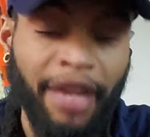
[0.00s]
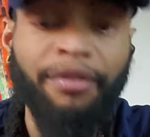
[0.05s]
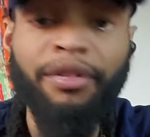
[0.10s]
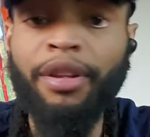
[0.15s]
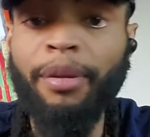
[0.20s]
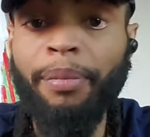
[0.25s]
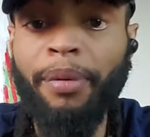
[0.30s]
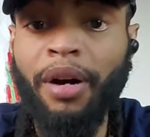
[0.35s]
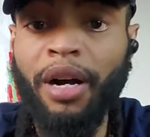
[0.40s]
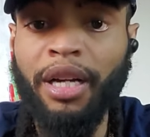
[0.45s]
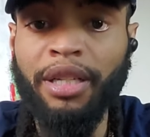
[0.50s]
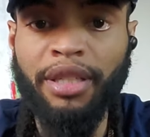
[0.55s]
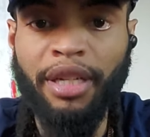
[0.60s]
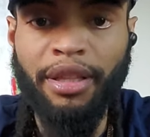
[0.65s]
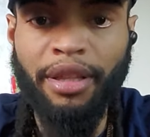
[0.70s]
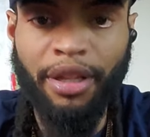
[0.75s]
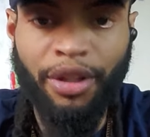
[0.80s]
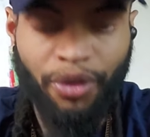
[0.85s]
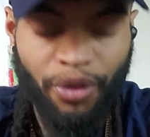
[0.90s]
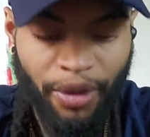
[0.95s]
Even the pods,
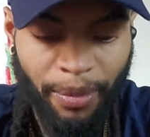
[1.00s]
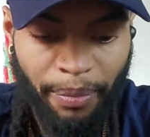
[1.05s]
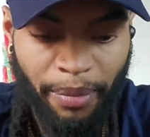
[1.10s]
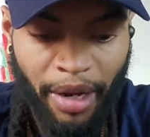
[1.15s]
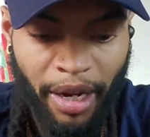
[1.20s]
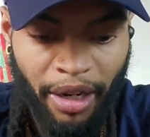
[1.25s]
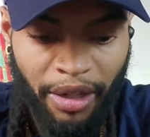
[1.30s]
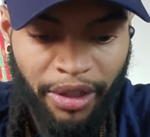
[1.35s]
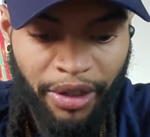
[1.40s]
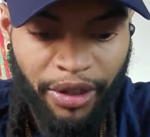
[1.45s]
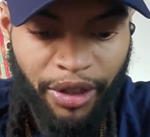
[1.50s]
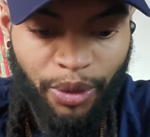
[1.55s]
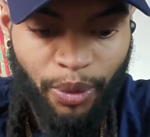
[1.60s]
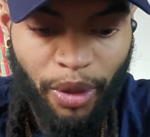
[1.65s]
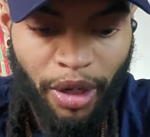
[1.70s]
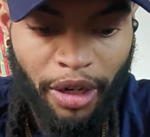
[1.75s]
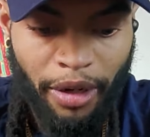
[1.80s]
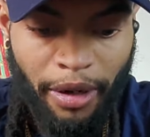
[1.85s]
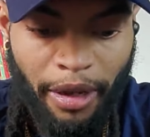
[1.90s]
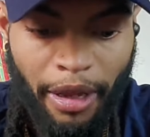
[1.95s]
I think you can buy on there as
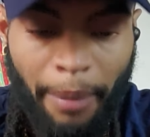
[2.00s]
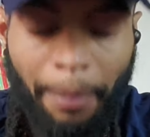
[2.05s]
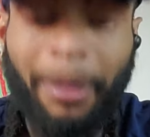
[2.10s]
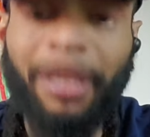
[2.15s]
well.